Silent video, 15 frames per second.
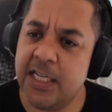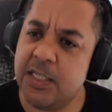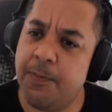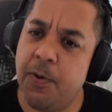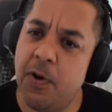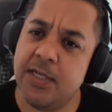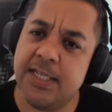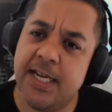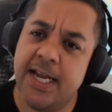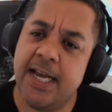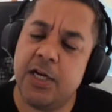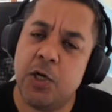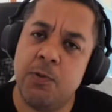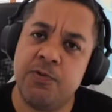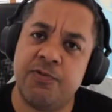I suppose
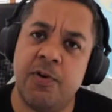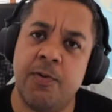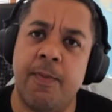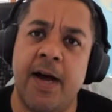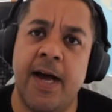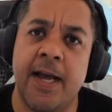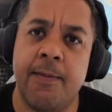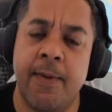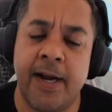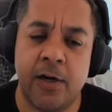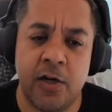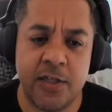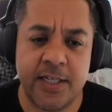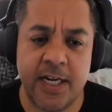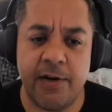it comes from my
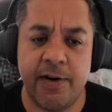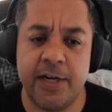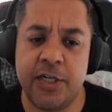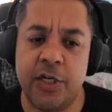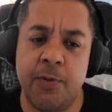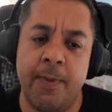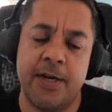content creation.